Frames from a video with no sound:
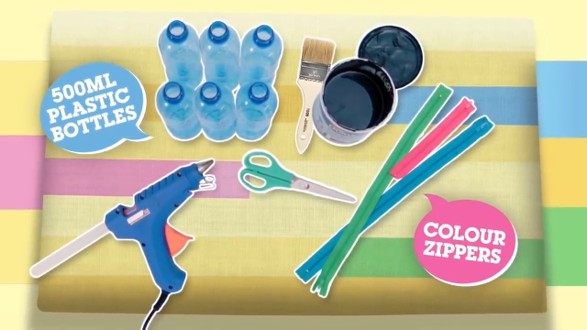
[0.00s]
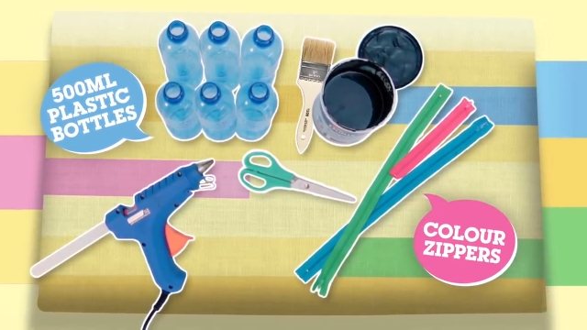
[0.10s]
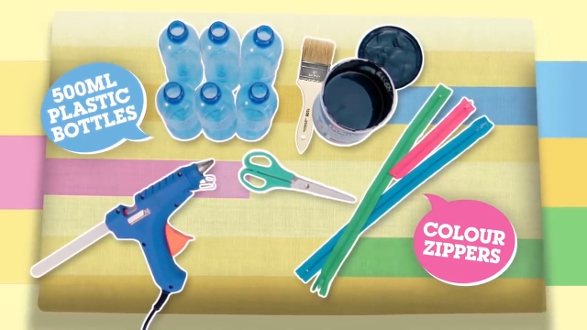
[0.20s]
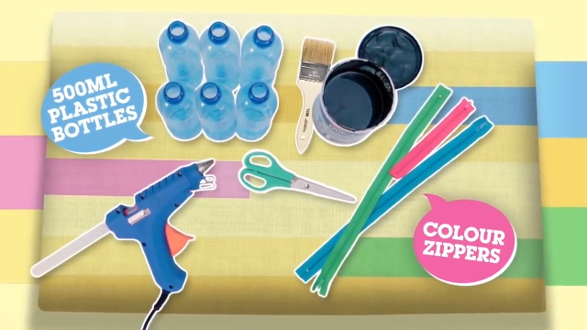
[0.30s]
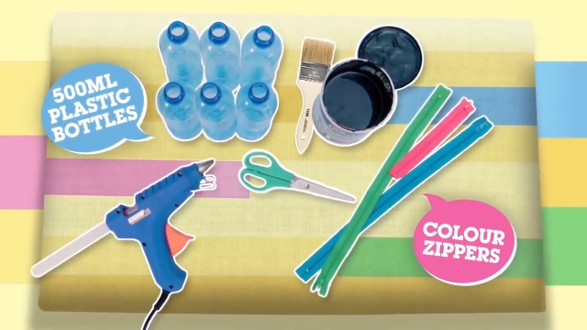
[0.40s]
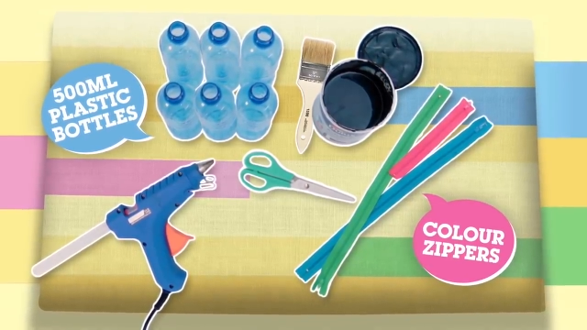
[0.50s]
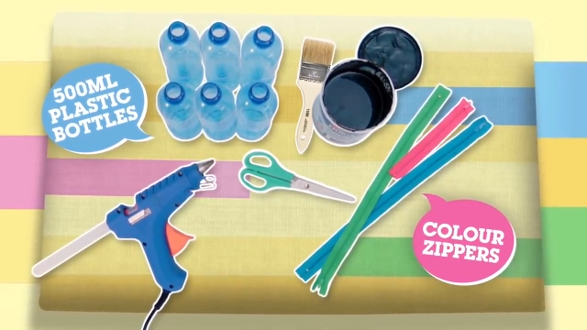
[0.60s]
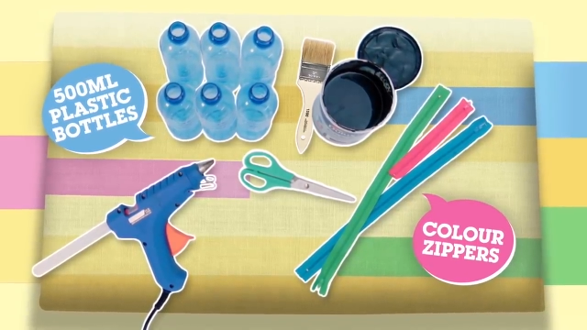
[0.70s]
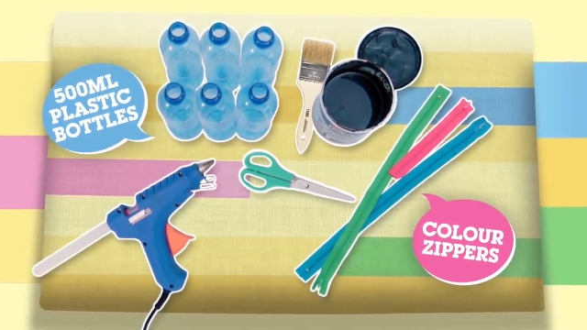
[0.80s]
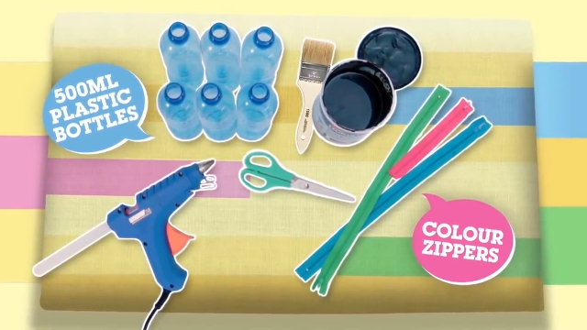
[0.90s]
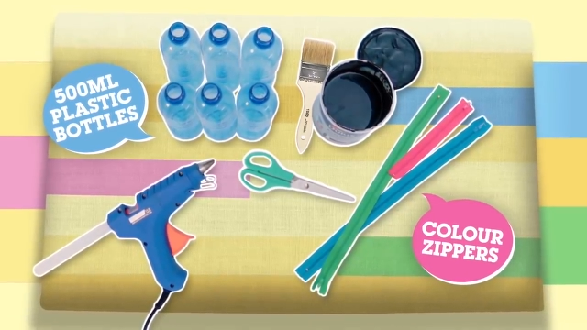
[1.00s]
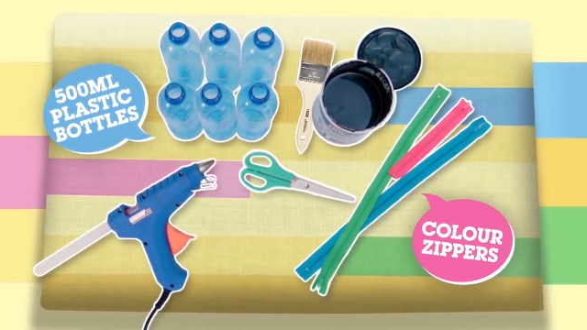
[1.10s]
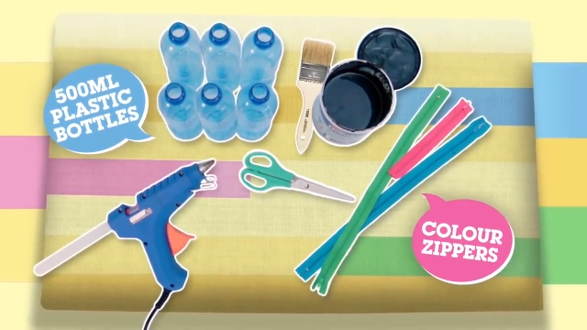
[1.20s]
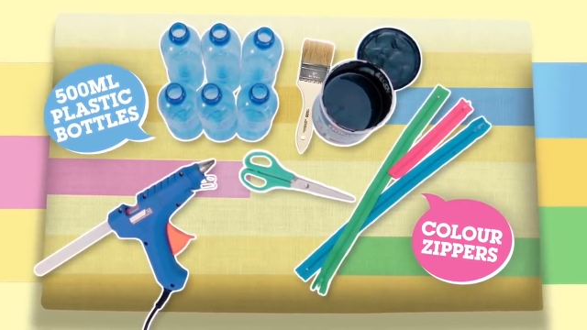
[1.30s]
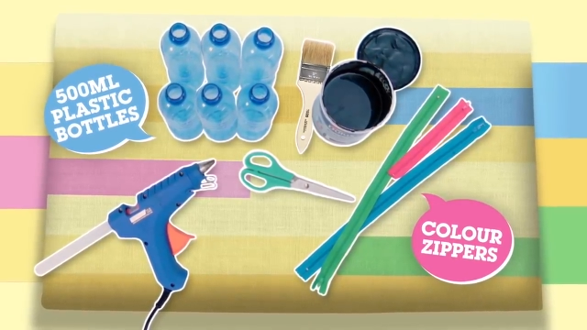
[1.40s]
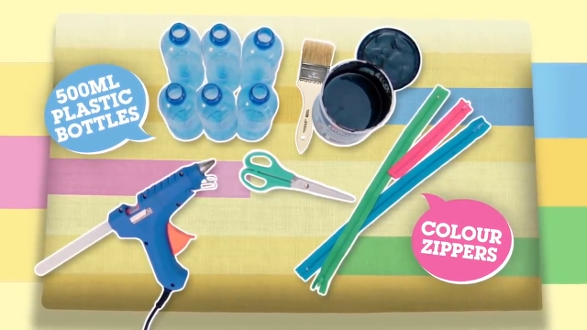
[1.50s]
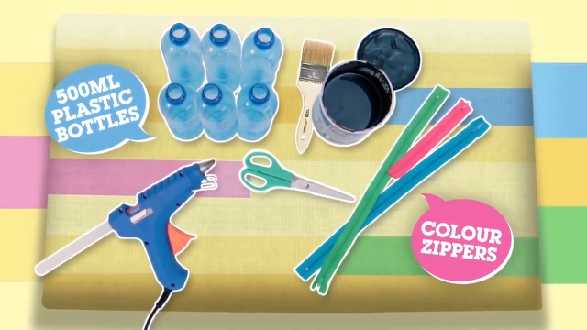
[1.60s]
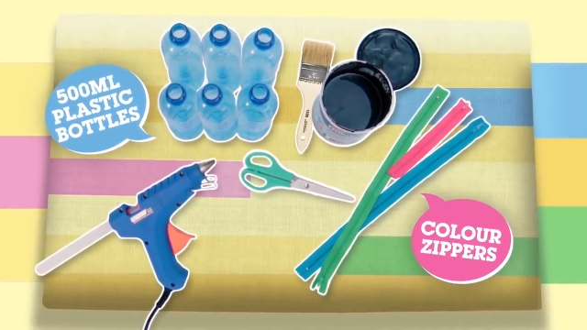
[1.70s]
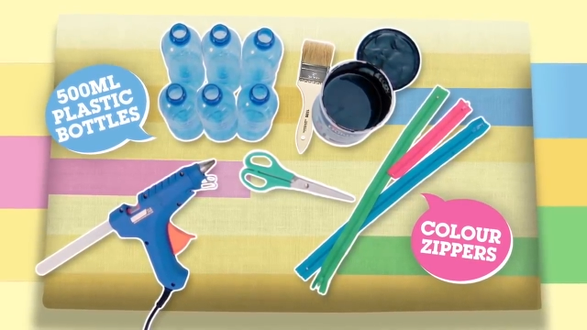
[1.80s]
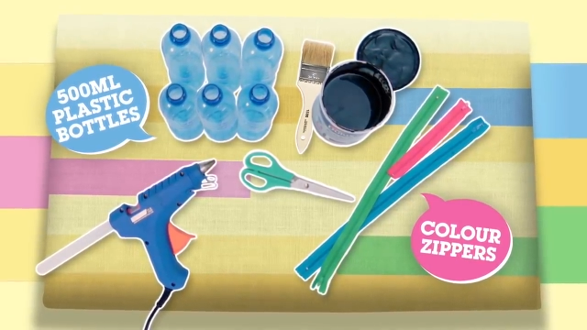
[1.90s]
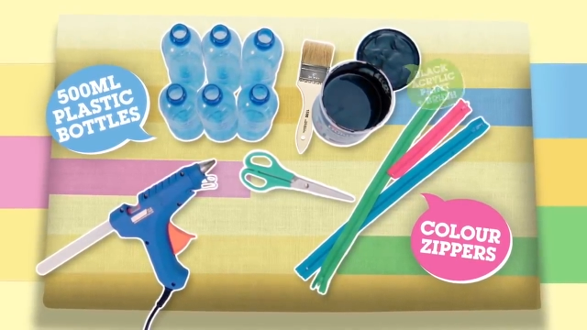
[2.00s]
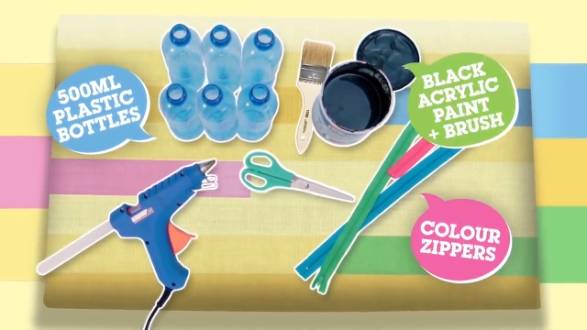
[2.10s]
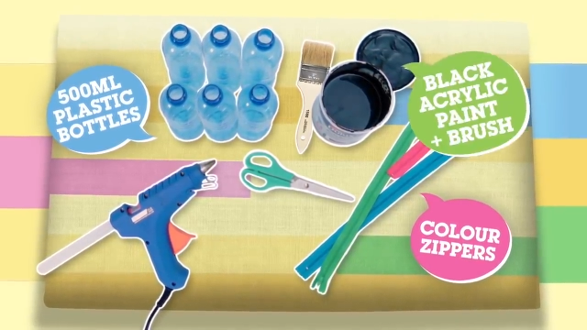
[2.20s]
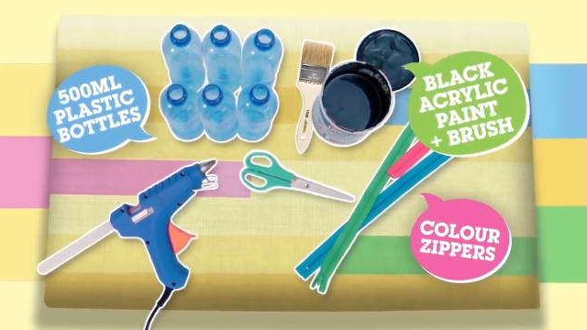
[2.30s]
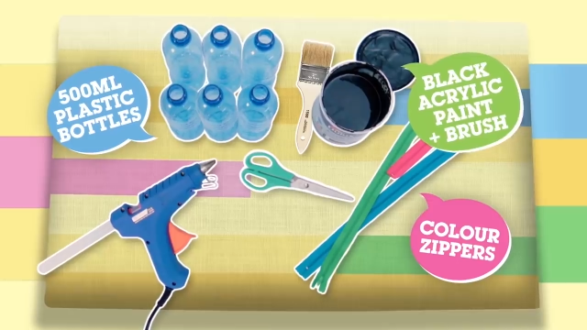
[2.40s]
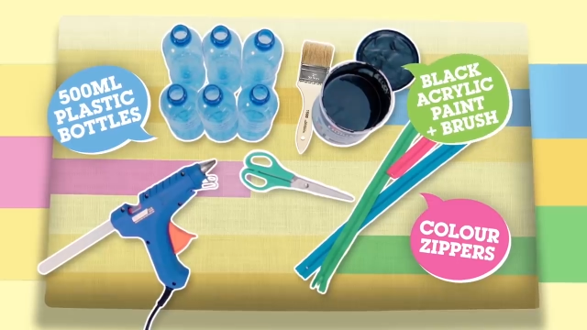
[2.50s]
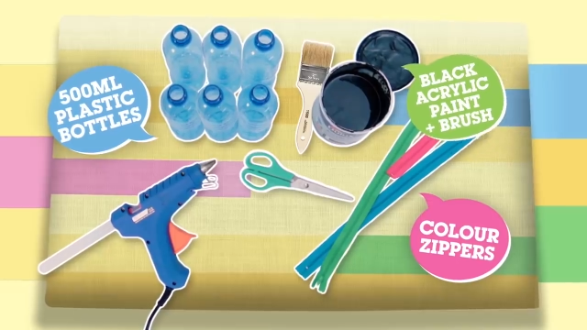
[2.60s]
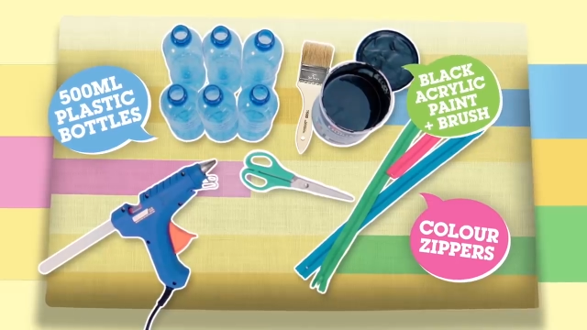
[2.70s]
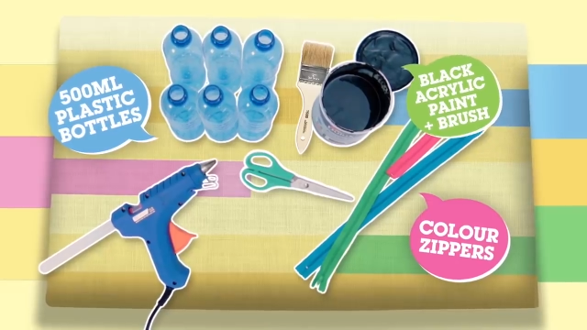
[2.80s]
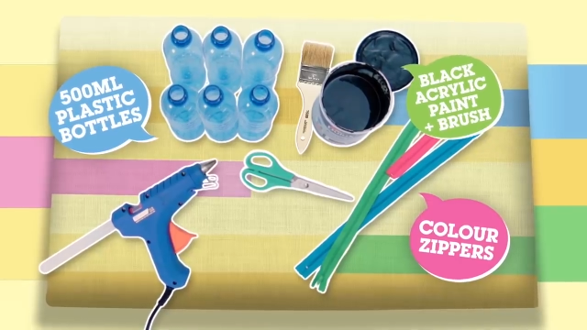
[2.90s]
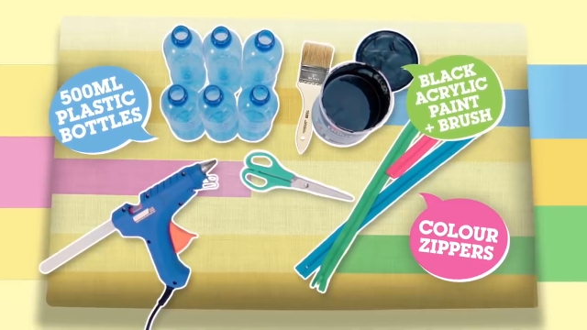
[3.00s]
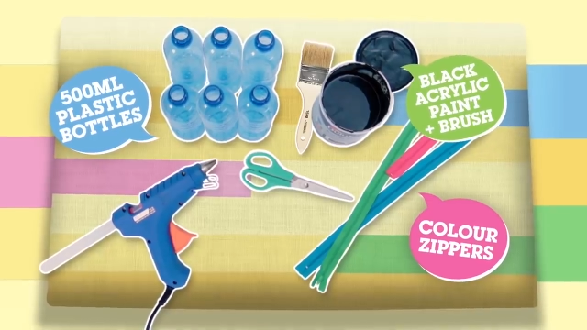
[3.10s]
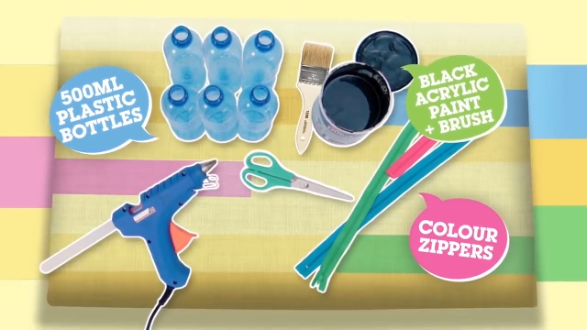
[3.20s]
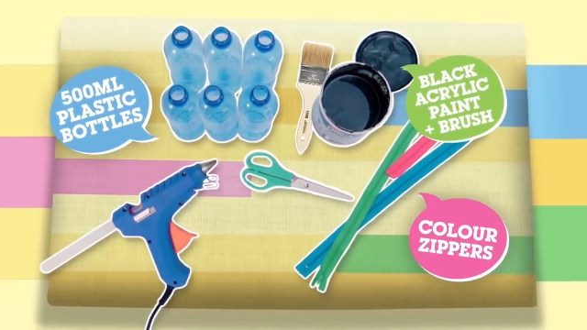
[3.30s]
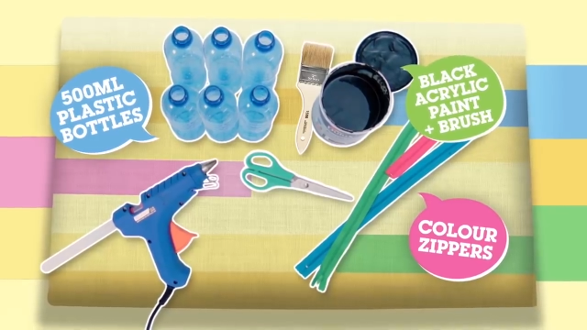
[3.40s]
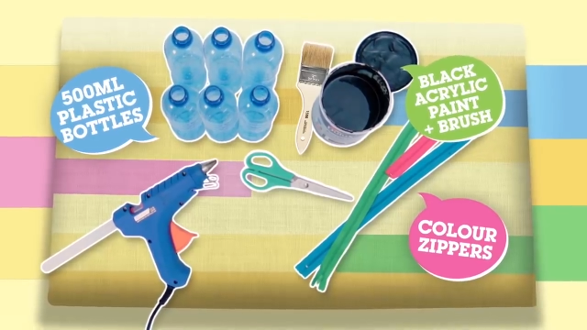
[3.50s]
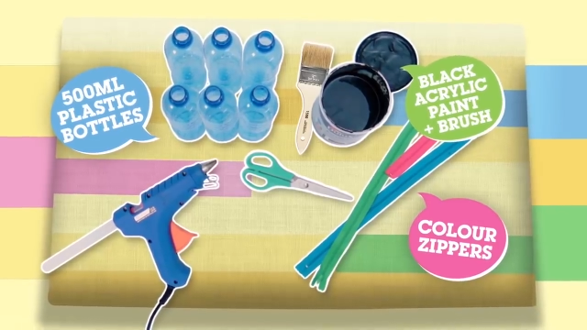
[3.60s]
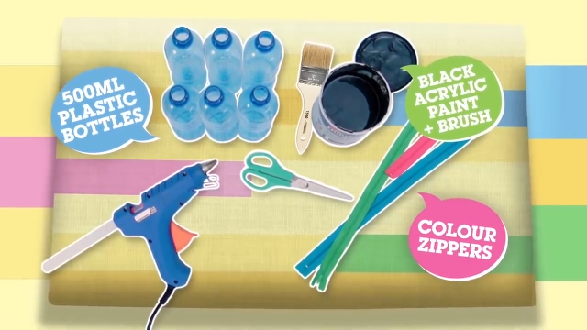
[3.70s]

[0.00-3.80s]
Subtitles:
[unreadable: no face in view]